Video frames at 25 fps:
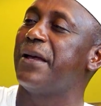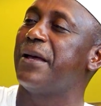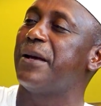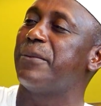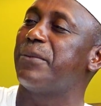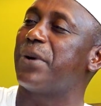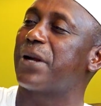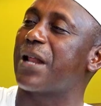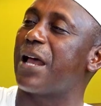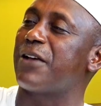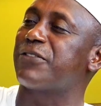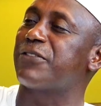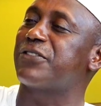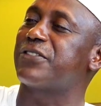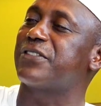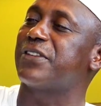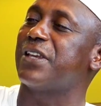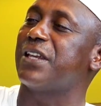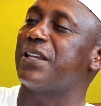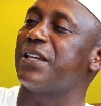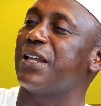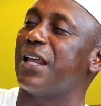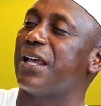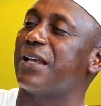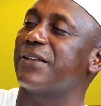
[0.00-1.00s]
But I've
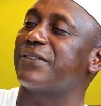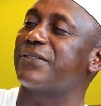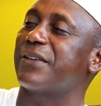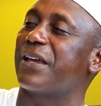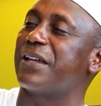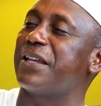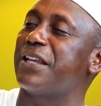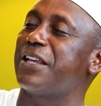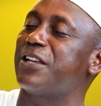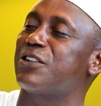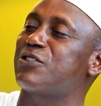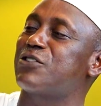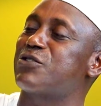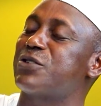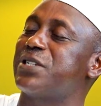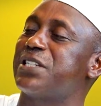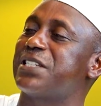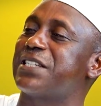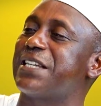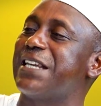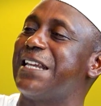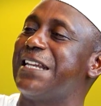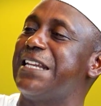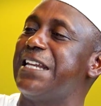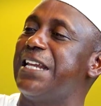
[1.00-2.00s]
seen, yes, an increase
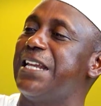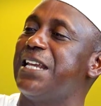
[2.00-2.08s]
in